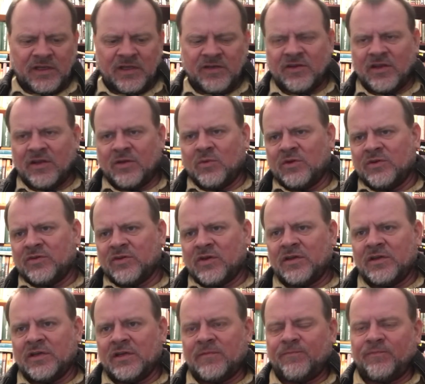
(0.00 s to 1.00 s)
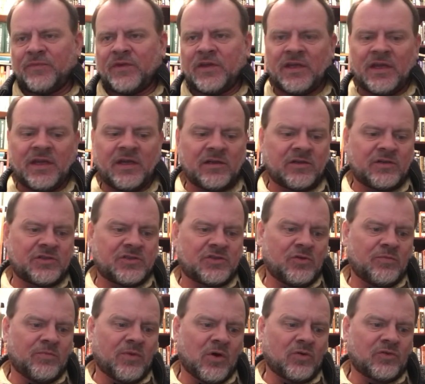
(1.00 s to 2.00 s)
His other one's on Hitler's
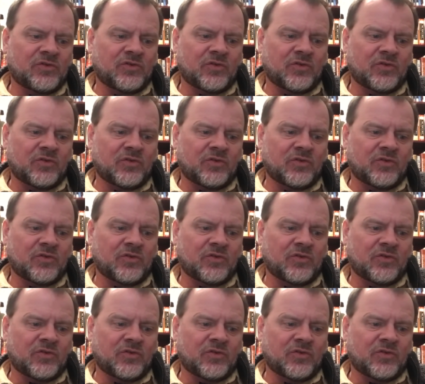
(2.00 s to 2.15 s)
U-boat.